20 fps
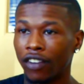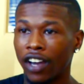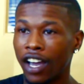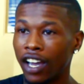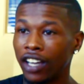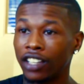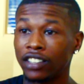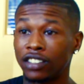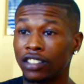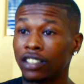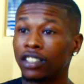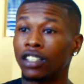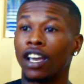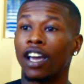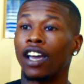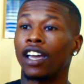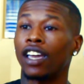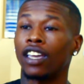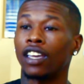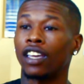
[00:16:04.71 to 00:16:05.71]

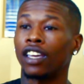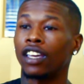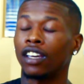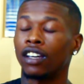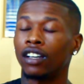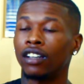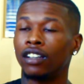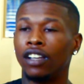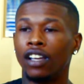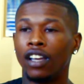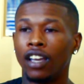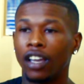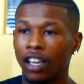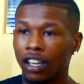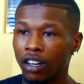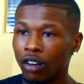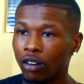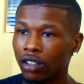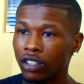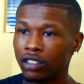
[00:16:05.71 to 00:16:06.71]
ARTOFFICIAL.
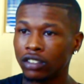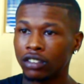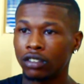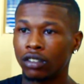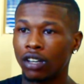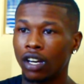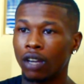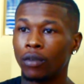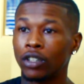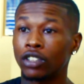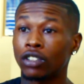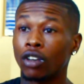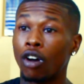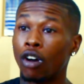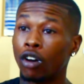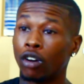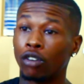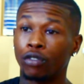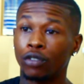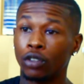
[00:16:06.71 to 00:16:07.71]
And on Instagram it's
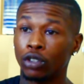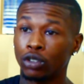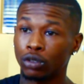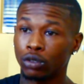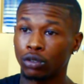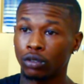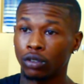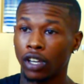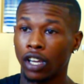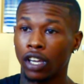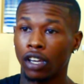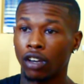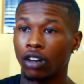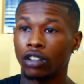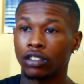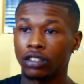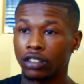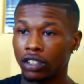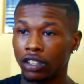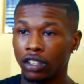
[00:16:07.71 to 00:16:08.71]
Artificial,
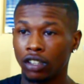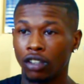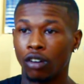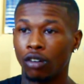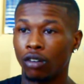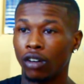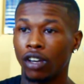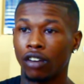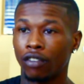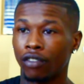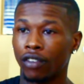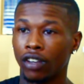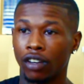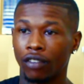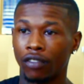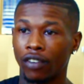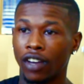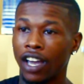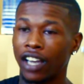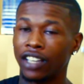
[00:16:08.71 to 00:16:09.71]

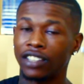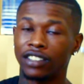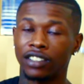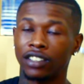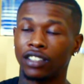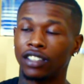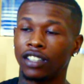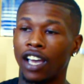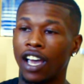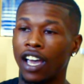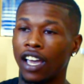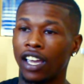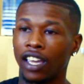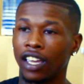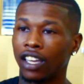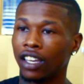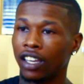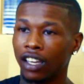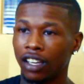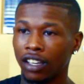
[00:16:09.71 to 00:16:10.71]

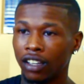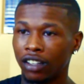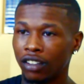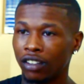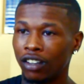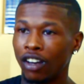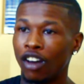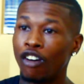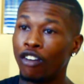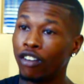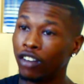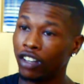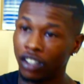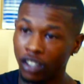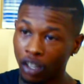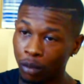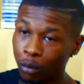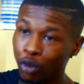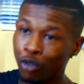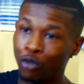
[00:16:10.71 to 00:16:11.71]
ARTOFFICIAL. The
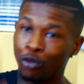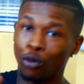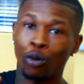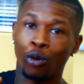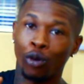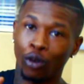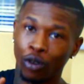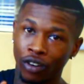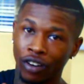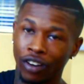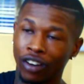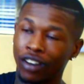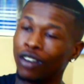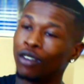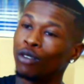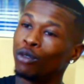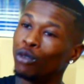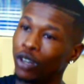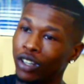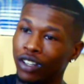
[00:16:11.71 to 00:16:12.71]
number 4,
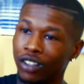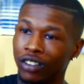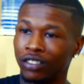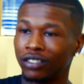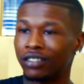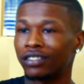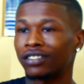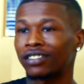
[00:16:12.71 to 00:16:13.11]
real.